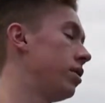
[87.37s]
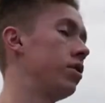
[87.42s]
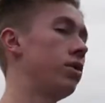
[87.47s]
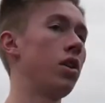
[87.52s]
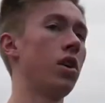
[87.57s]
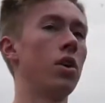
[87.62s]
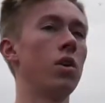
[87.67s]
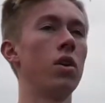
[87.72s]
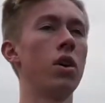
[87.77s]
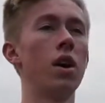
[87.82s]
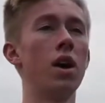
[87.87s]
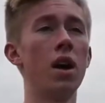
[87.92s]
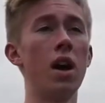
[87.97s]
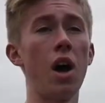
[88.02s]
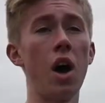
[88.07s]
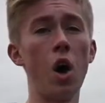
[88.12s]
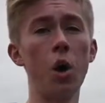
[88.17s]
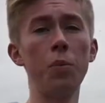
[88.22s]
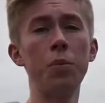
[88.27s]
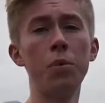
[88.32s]
so
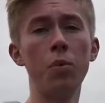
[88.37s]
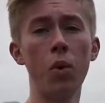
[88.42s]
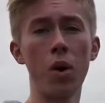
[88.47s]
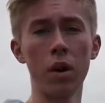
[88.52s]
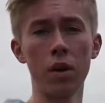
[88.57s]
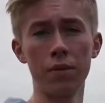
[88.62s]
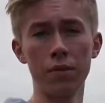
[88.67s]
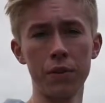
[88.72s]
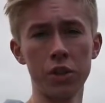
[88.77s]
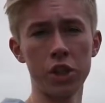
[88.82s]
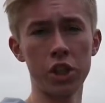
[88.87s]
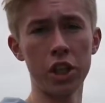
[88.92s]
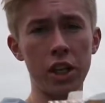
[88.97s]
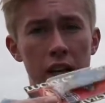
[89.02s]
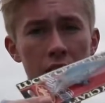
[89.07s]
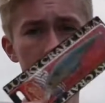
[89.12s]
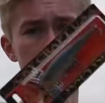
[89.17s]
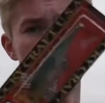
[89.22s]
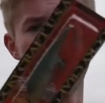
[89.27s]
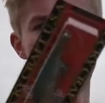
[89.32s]
open water fishing
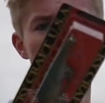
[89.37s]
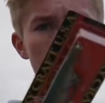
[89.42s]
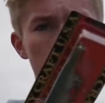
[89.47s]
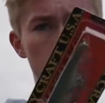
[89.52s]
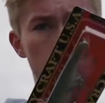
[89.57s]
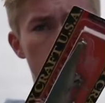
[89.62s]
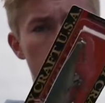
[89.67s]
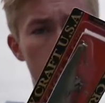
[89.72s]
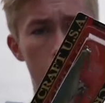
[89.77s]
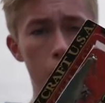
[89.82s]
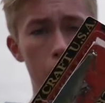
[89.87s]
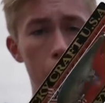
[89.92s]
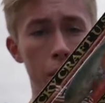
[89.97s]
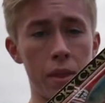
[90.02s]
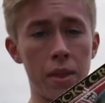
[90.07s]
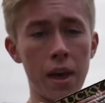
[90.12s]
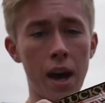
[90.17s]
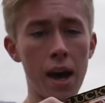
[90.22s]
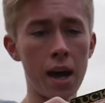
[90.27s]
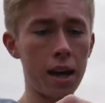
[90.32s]
is a no-go.
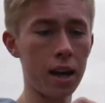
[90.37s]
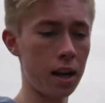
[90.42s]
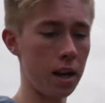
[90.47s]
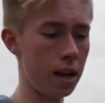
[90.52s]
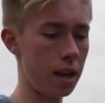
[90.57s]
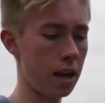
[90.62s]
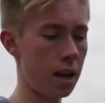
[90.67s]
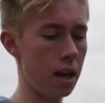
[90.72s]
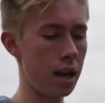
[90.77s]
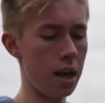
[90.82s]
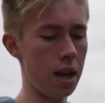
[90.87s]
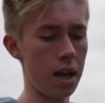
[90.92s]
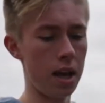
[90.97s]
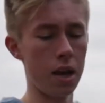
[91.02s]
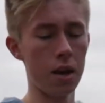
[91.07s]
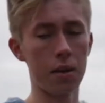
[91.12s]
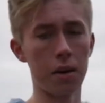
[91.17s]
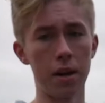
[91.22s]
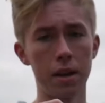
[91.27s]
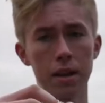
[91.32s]
But that
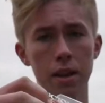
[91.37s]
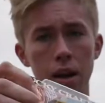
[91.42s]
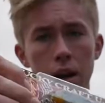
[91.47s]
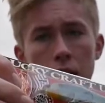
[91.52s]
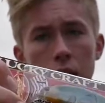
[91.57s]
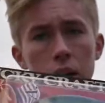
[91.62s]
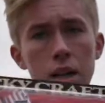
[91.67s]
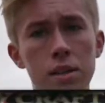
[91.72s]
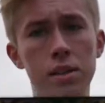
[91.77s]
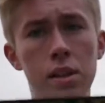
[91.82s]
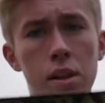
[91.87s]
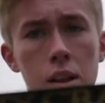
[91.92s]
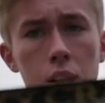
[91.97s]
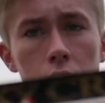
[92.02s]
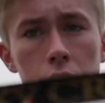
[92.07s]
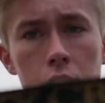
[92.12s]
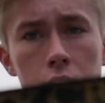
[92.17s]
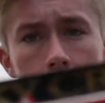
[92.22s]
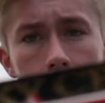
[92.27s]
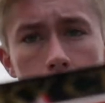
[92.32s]
right there is the
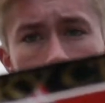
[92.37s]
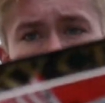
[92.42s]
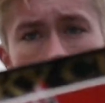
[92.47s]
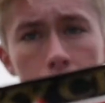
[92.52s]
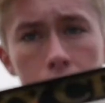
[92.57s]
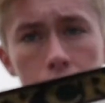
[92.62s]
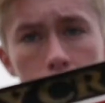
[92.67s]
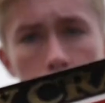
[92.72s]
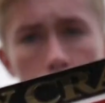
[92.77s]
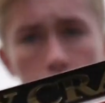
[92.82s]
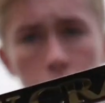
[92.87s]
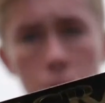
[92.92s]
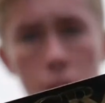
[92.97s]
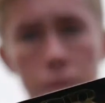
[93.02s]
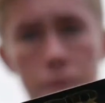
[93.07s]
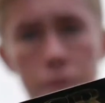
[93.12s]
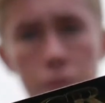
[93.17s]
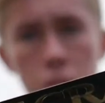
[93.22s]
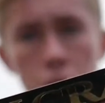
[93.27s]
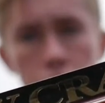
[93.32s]
Lucky Craft
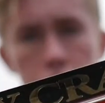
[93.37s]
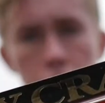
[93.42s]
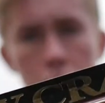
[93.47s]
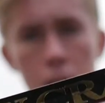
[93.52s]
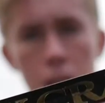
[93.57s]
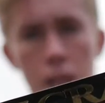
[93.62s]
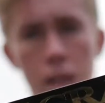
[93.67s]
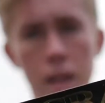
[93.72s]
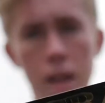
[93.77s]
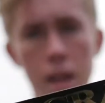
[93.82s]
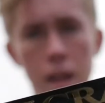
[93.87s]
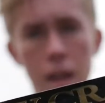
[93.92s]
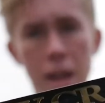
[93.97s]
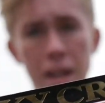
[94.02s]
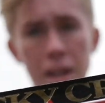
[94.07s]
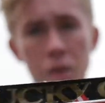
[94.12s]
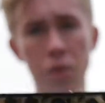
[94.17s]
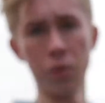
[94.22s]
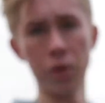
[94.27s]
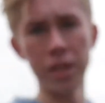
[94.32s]
Threadfin Shad,
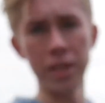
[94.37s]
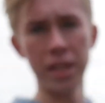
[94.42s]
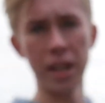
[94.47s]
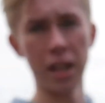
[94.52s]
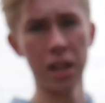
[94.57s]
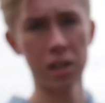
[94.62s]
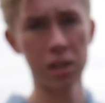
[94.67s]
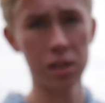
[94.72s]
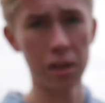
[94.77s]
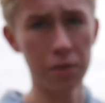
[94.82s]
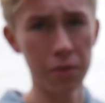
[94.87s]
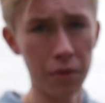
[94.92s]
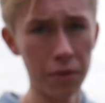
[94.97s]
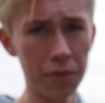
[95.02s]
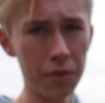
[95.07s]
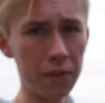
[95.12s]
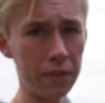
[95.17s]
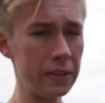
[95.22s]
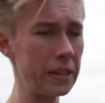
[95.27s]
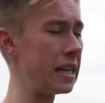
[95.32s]
and it retails for
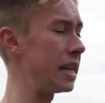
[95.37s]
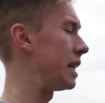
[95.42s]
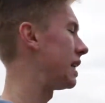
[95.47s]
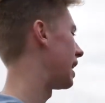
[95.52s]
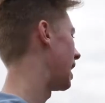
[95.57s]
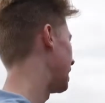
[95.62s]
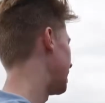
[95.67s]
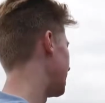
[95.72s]
$15.99.